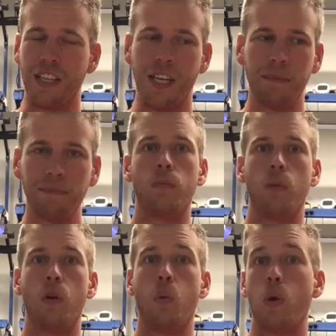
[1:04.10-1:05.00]
say.
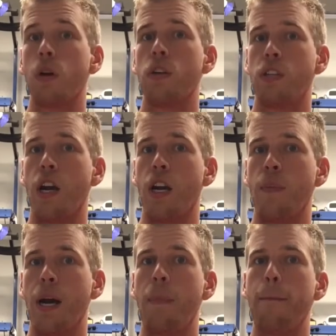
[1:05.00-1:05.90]
We're going to talk
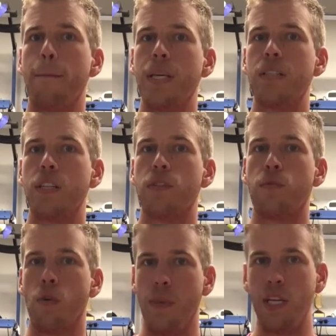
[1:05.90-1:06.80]
about business
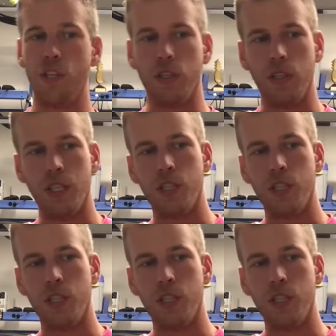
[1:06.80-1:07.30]
formation,